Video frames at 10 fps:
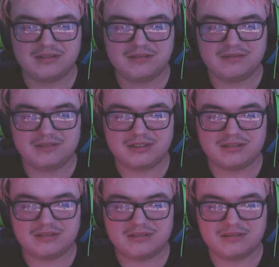What?
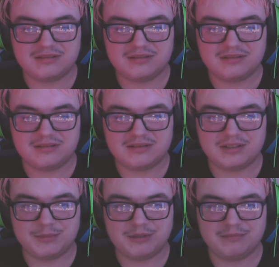I
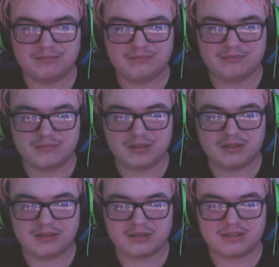mean... Okay.
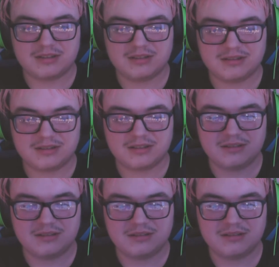Okay.
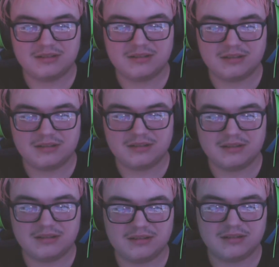Dance, dance,
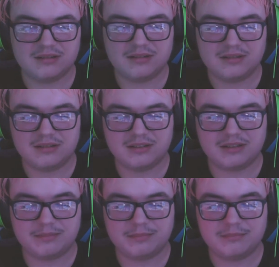revolution. Yep.
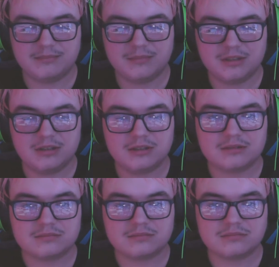I'm gonna go get a
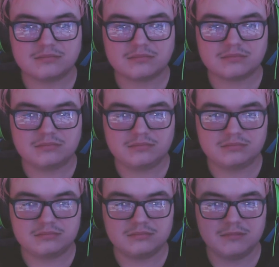drink of water
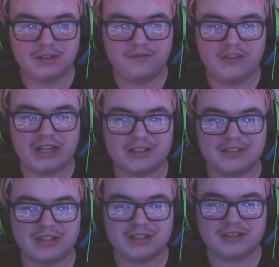real quick. Flash,
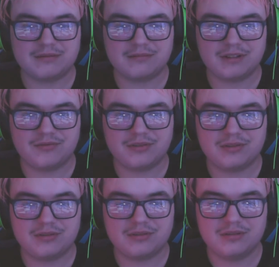slash, rev...
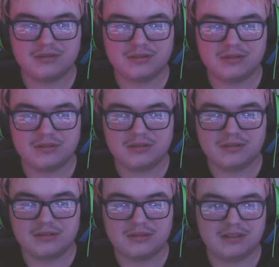
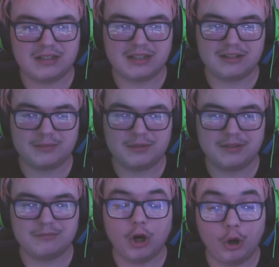Oh no! Yeah, you're...
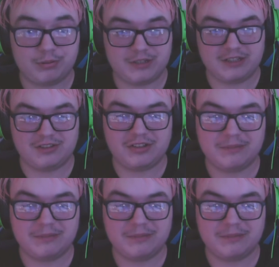Oh, jeez.